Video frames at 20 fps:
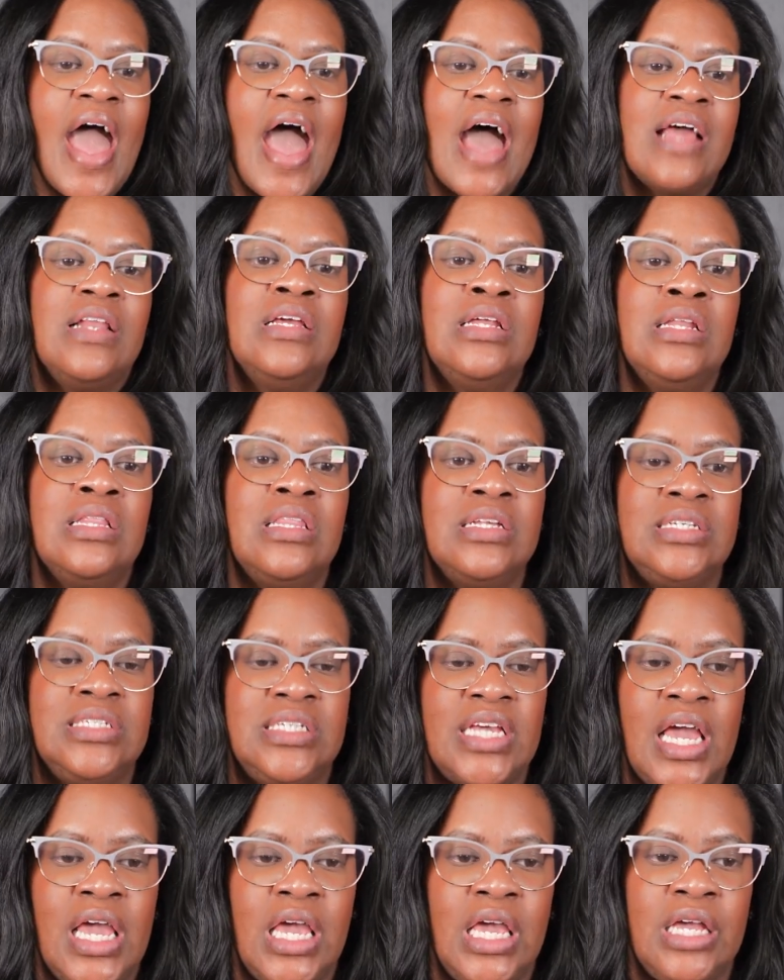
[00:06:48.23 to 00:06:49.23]
At the end of the
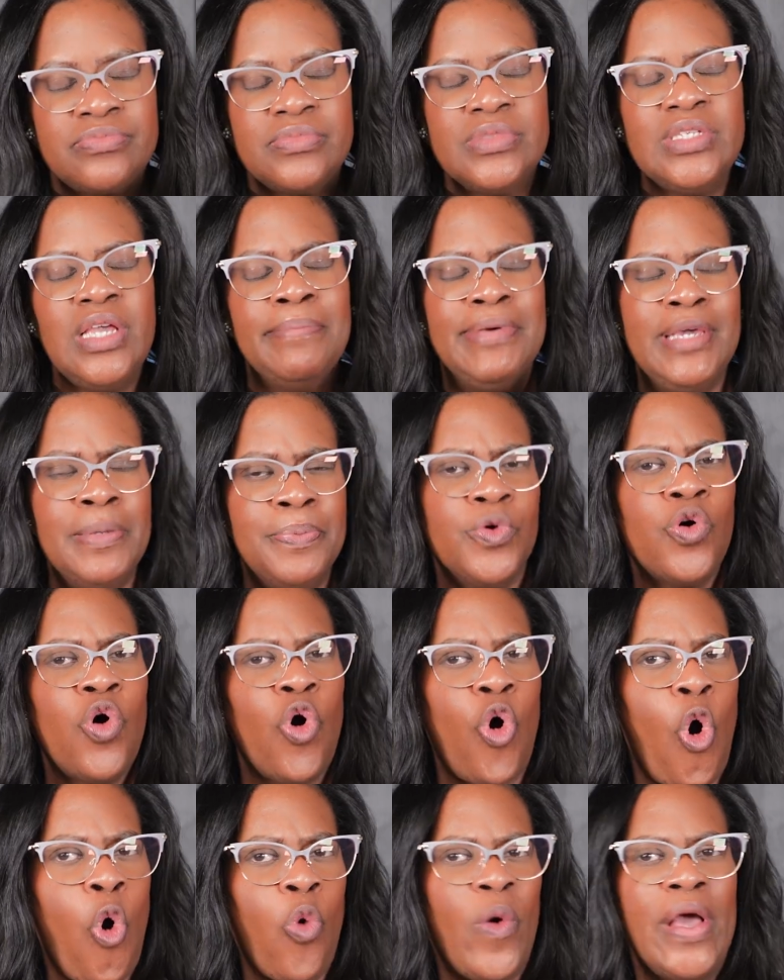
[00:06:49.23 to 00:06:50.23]
day, people
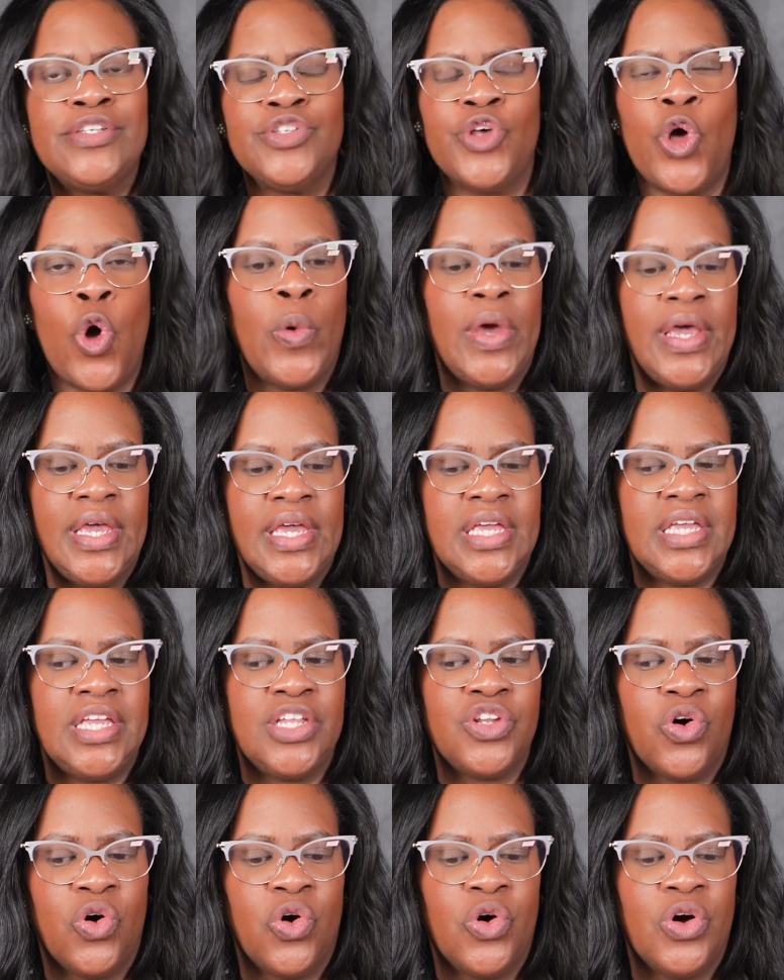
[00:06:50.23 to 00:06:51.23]
always go
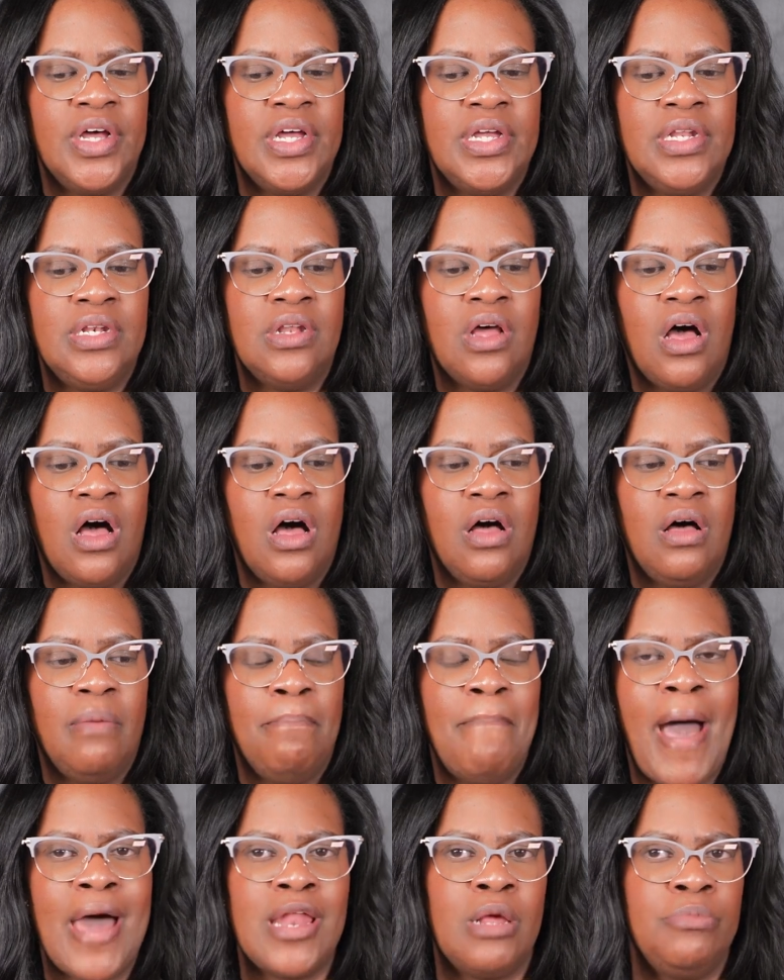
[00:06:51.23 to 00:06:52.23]
in on
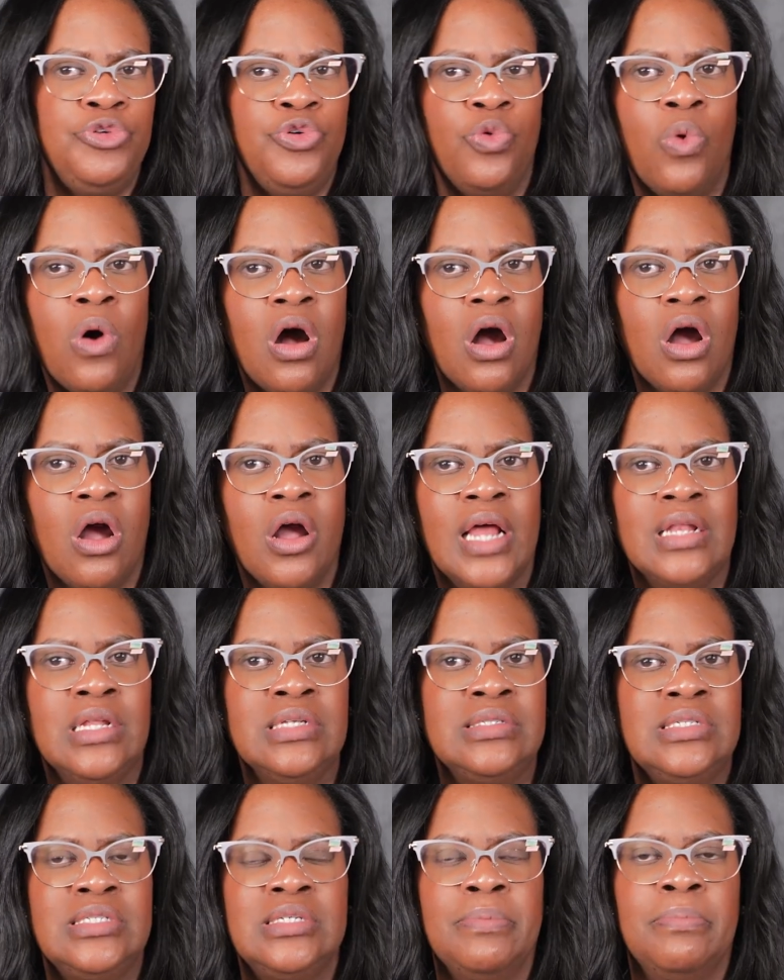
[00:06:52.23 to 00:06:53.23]
Madame Noir and
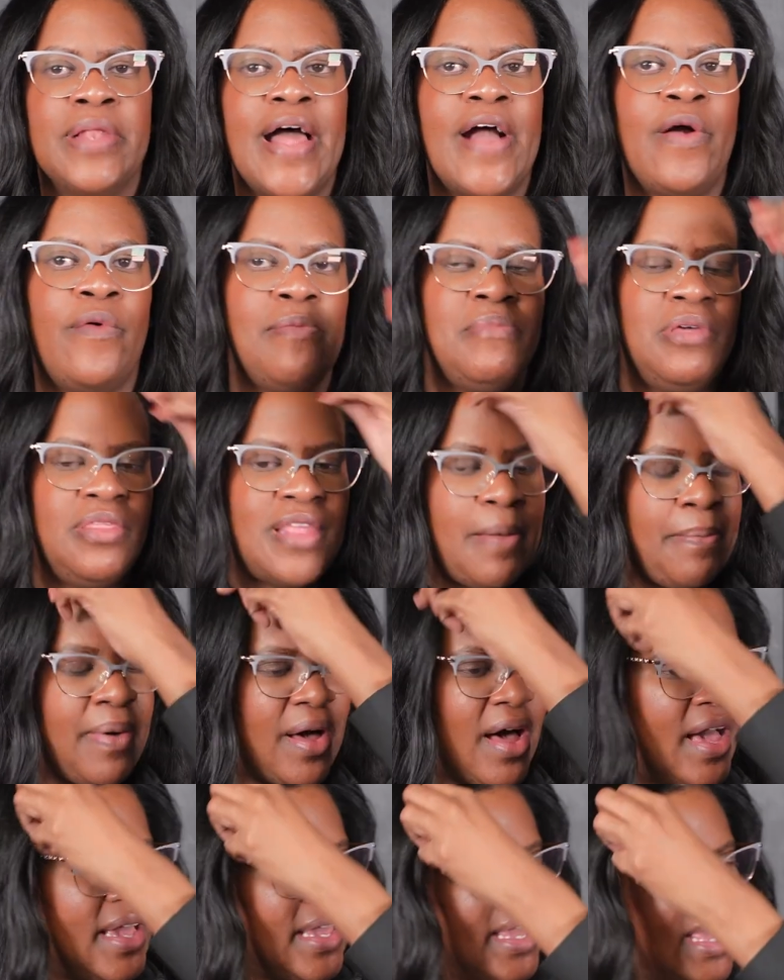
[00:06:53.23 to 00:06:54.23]
listen to Black Women, that
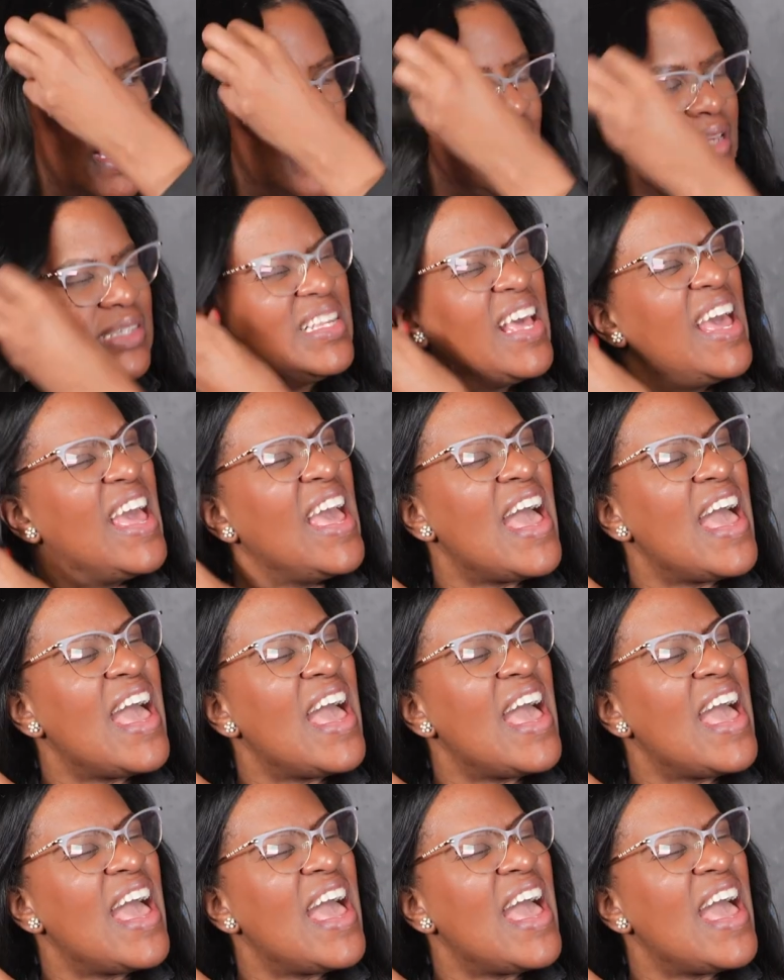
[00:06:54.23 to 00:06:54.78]
podcast.